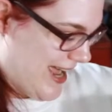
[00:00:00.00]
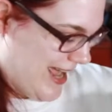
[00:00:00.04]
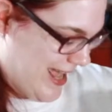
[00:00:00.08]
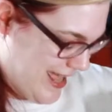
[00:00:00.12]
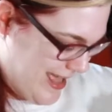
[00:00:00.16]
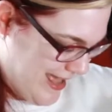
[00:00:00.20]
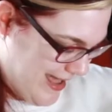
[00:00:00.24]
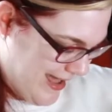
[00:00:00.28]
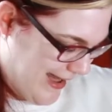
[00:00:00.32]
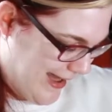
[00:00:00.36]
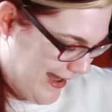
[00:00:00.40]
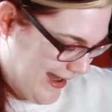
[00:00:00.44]

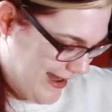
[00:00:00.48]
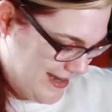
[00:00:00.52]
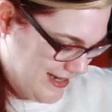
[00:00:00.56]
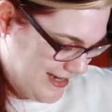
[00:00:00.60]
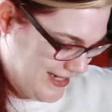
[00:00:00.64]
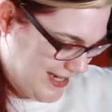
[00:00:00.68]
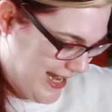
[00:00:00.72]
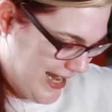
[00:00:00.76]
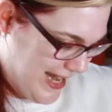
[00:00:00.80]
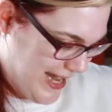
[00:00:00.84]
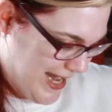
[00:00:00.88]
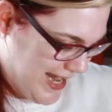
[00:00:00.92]
And
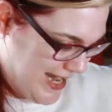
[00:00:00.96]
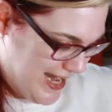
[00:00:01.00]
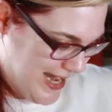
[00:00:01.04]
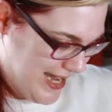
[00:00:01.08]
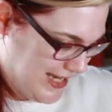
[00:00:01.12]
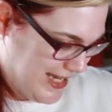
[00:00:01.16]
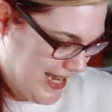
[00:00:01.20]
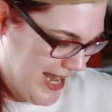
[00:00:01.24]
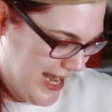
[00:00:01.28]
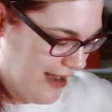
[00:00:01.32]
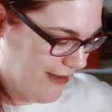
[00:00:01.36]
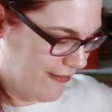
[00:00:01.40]
I
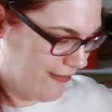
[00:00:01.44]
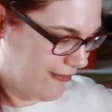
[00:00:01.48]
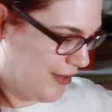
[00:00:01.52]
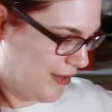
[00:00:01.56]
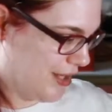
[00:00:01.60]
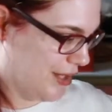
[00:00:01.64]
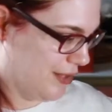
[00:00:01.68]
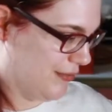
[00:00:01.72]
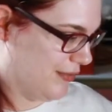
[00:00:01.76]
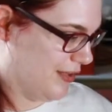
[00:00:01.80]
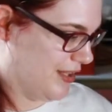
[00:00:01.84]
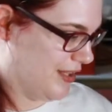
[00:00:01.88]
can't
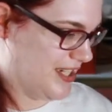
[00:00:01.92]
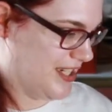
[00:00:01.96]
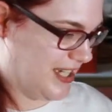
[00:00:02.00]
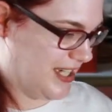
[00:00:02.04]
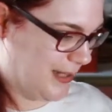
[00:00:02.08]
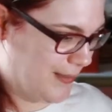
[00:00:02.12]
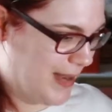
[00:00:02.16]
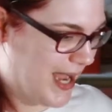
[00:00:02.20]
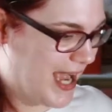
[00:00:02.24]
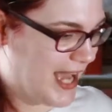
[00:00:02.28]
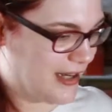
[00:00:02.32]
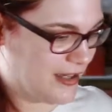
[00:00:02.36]
follow a knitting
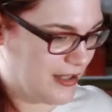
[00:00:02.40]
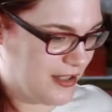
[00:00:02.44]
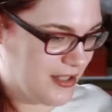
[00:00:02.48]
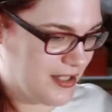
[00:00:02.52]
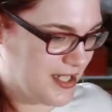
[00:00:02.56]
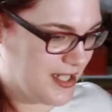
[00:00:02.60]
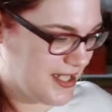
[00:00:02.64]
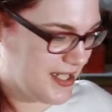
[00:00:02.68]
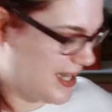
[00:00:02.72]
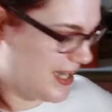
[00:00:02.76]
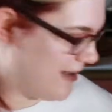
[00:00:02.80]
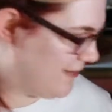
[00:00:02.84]
pattern
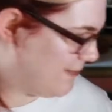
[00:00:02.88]
to save my